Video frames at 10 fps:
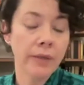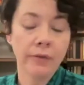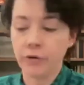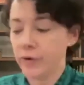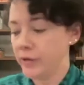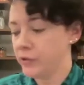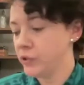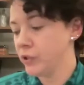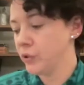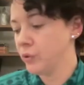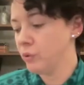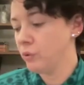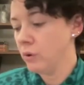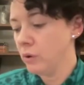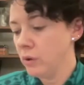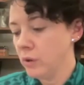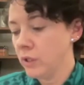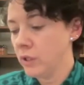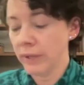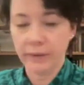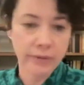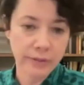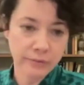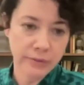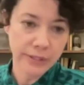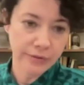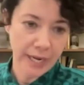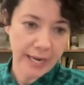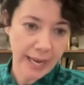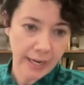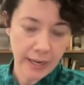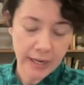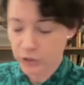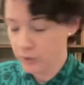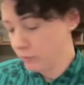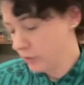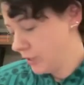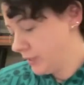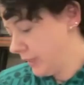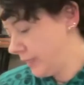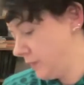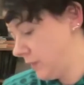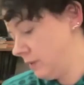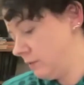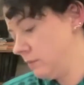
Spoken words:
and they're addressed to, like the Dear Diana, and she signs it